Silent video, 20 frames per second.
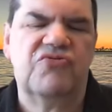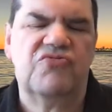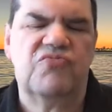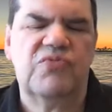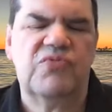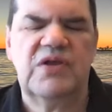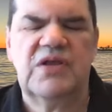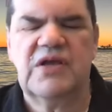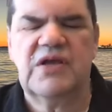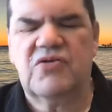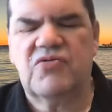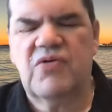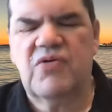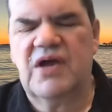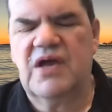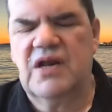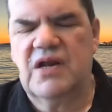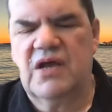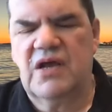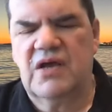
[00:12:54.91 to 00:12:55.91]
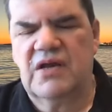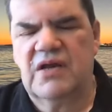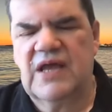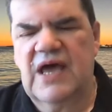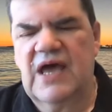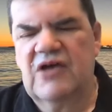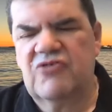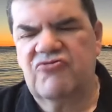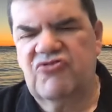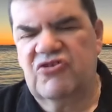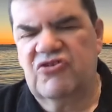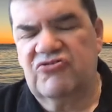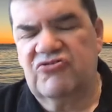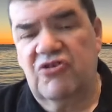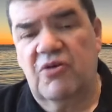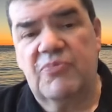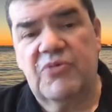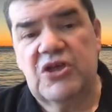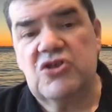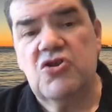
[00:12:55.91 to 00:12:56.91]
to really create an edge and
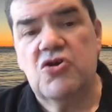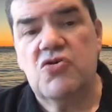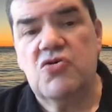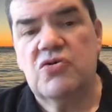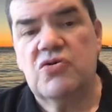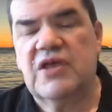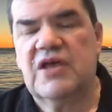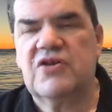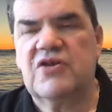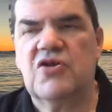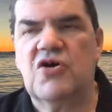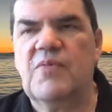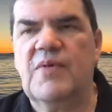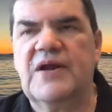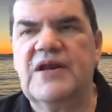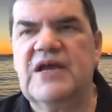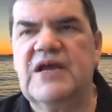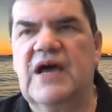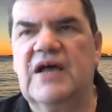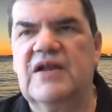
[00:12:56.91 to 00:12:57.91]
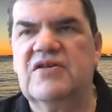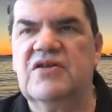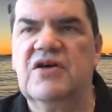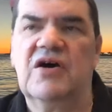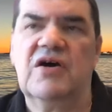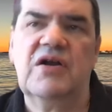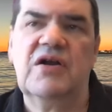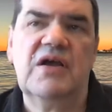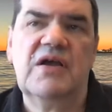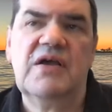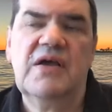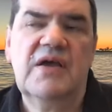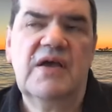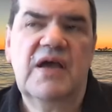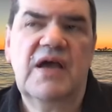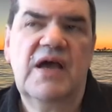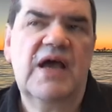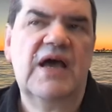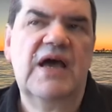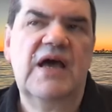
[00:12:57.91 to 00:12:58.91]
something new that nobody had done
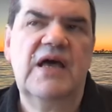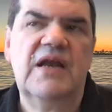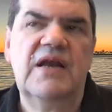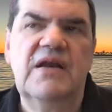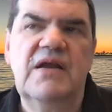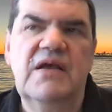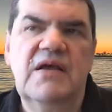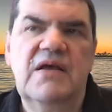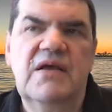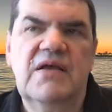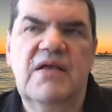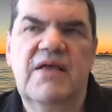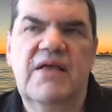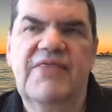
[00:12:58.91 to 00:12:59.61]
and